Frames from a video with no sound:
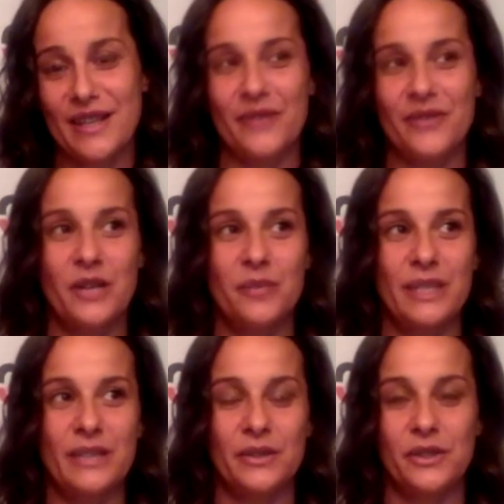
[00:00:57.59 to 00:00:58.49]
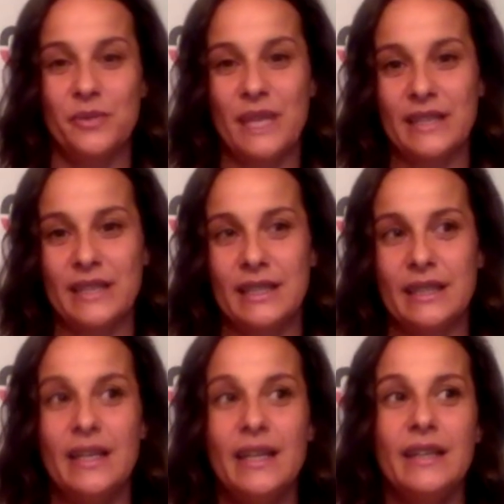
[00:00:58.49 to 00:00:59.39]
of Help Heal
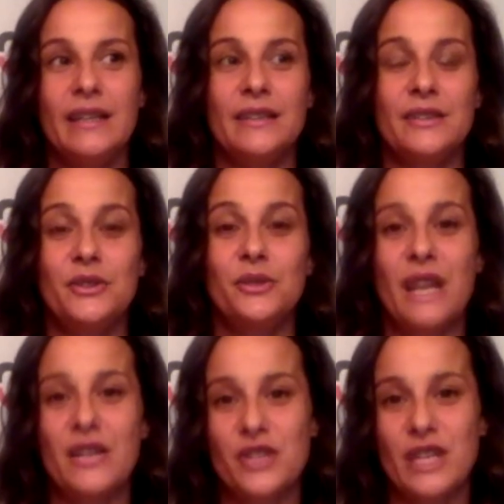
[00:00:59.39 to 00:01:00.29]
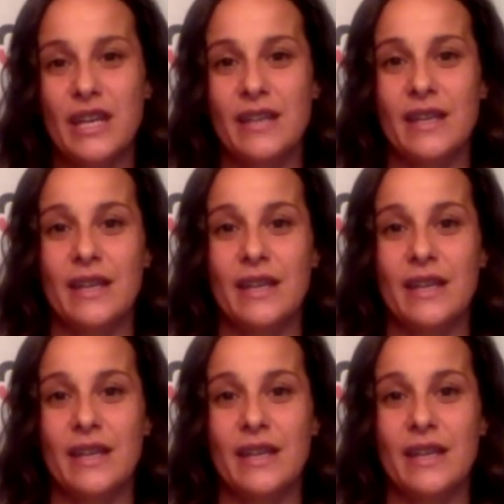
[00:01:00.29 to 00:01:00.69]
Humanity is to educate and